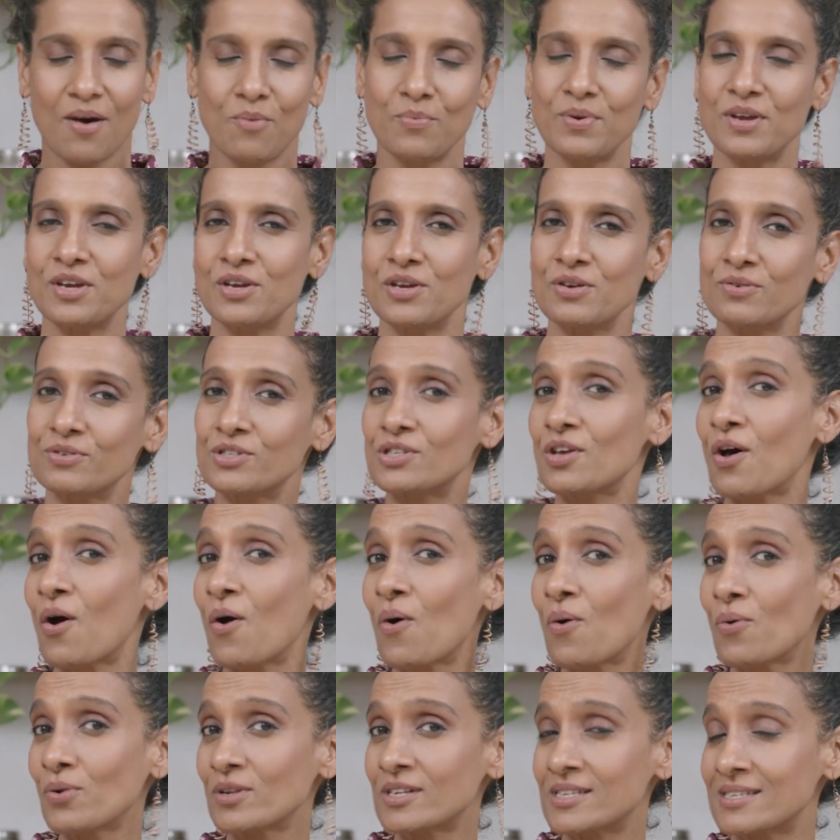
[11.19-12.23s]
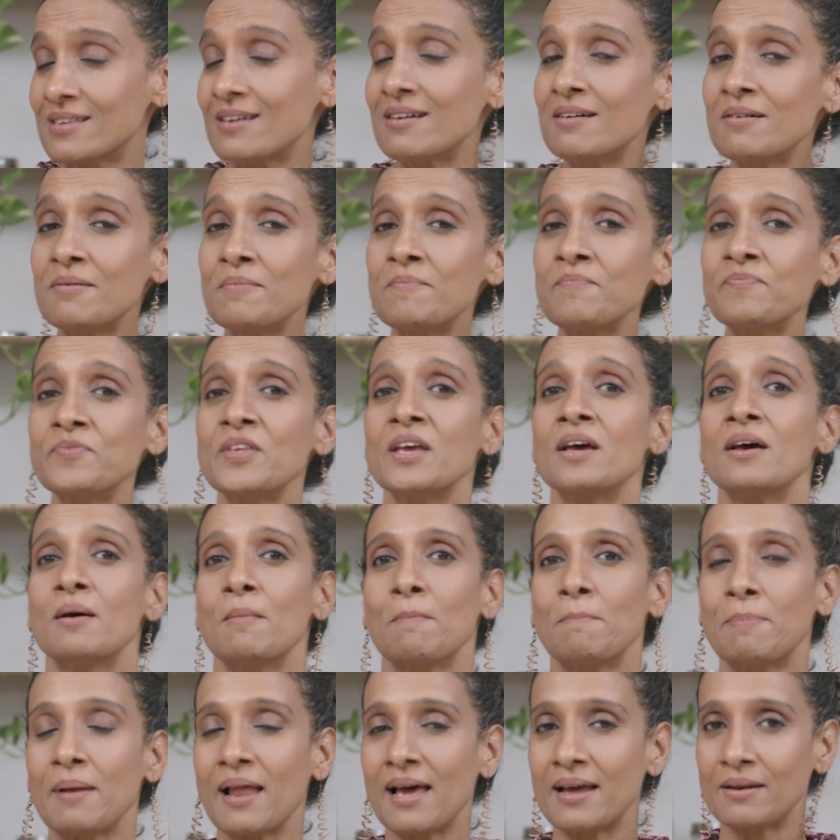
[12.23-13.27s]
We use wholesome
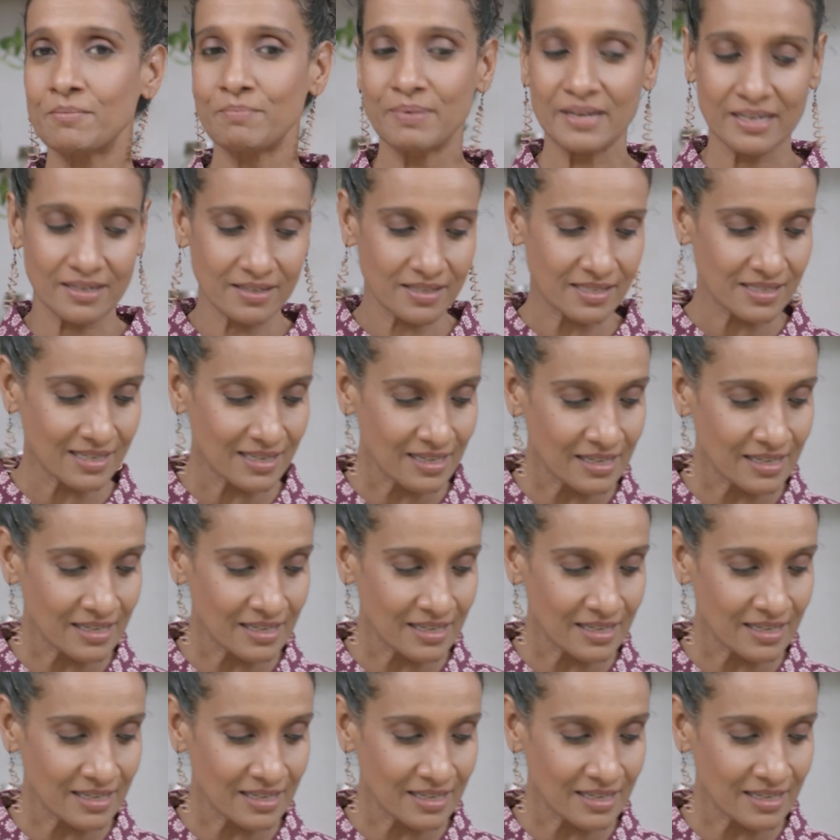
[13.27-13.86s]
plant-based